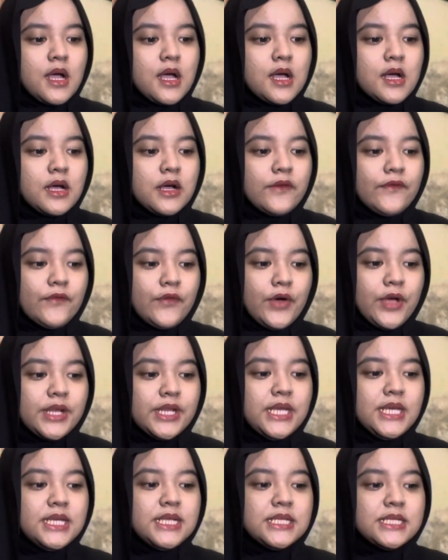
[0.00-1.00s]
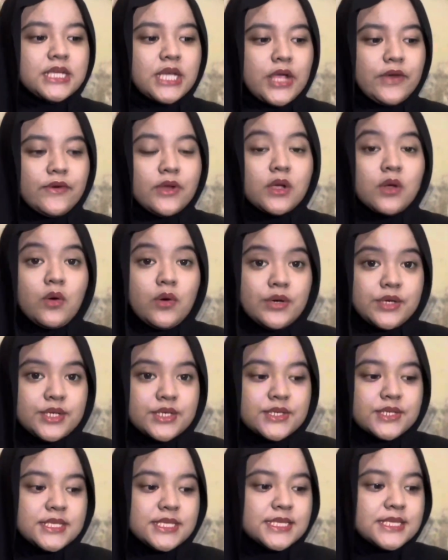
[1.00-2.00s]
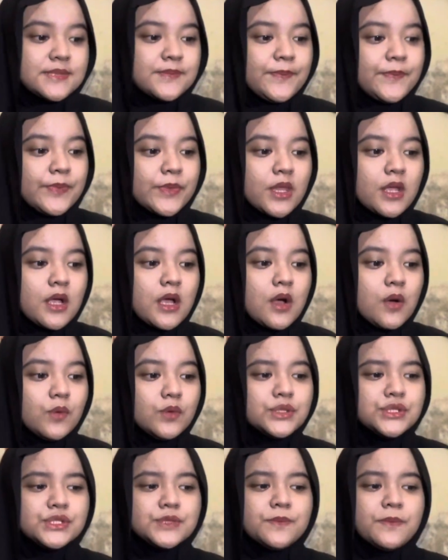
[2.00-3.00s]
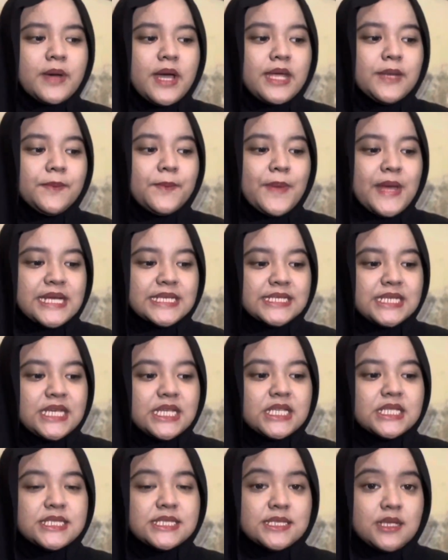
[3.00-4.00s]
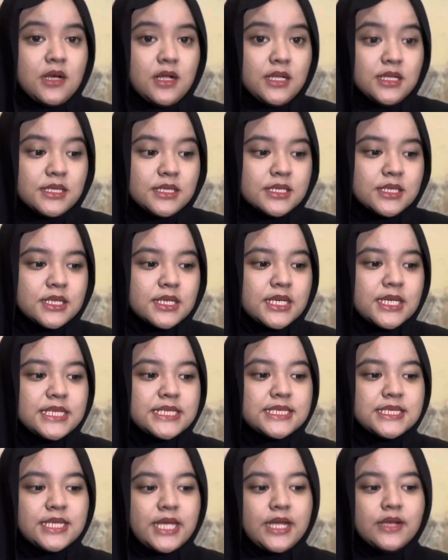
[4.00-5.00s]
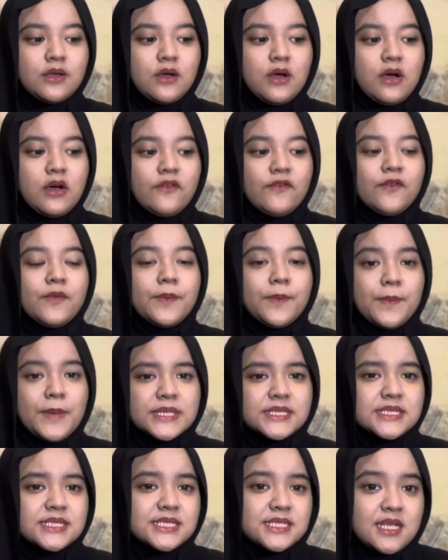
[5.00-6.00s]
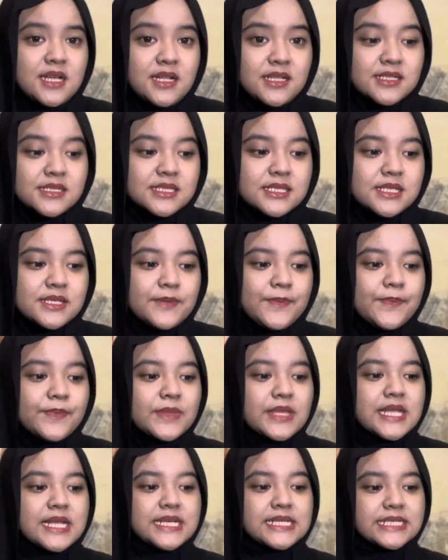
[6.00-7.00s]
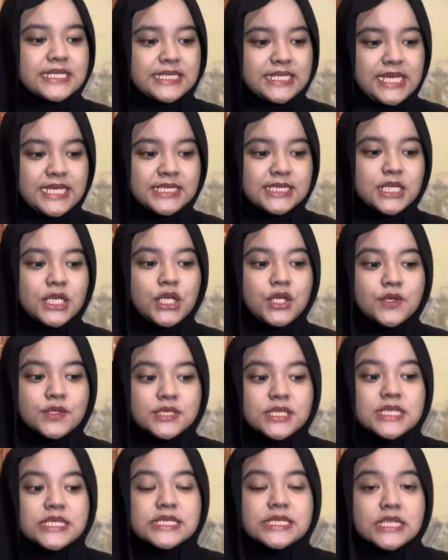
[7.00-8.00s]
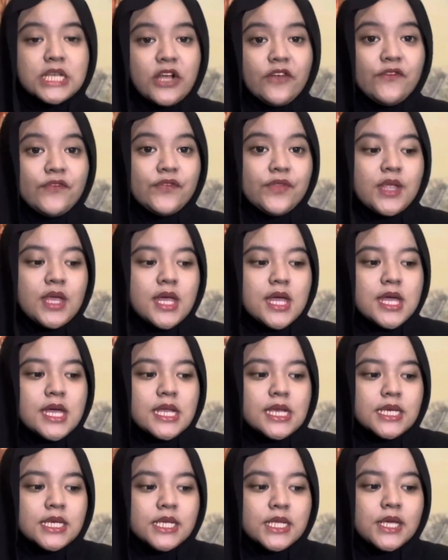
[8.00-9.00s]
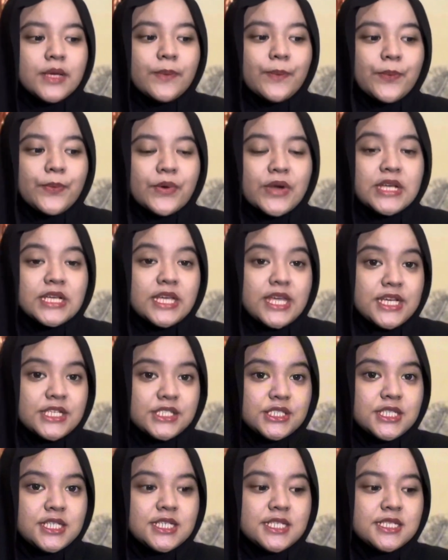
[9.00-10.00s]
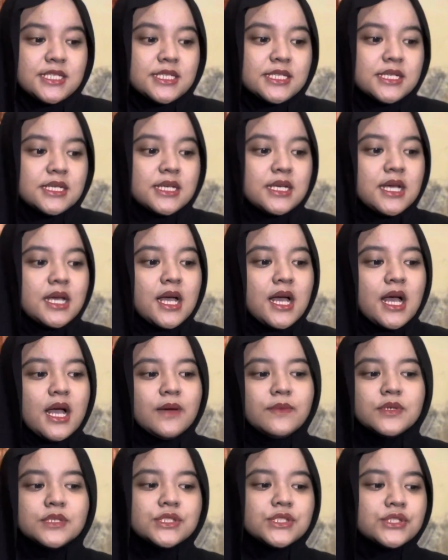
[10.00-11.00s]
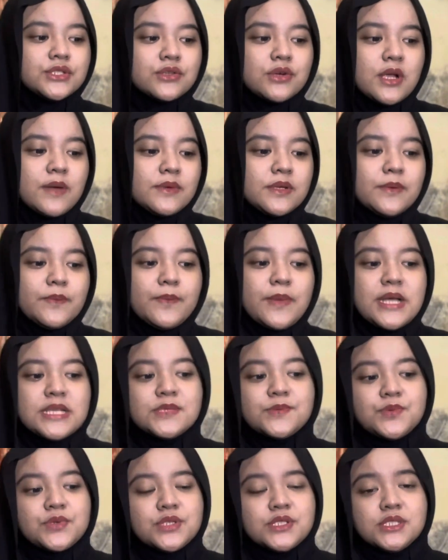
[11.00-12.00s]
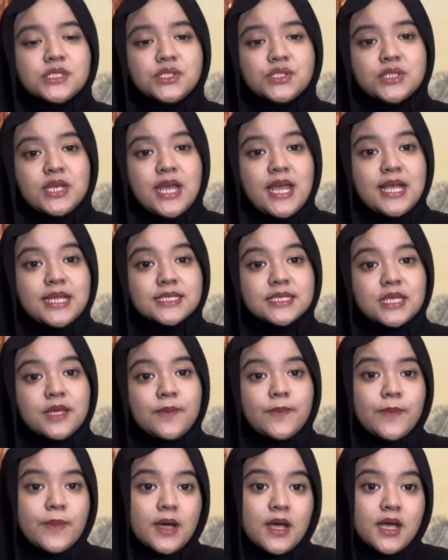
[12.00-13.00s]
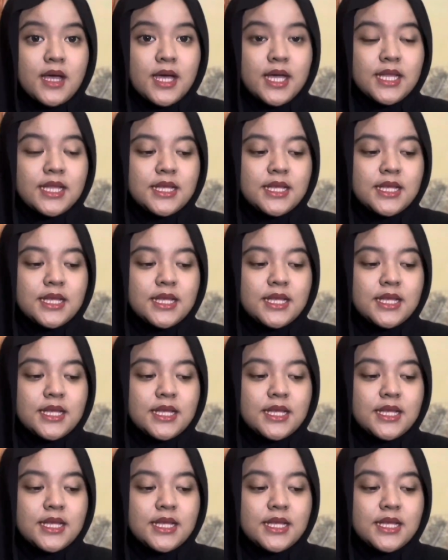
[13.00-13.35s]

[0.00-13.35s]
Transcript: Avoiding direct orders. Would you mind passing the salt instead of pass the salt? 6. Using self-deprecation. I'm not sure I'm the best person to ask, but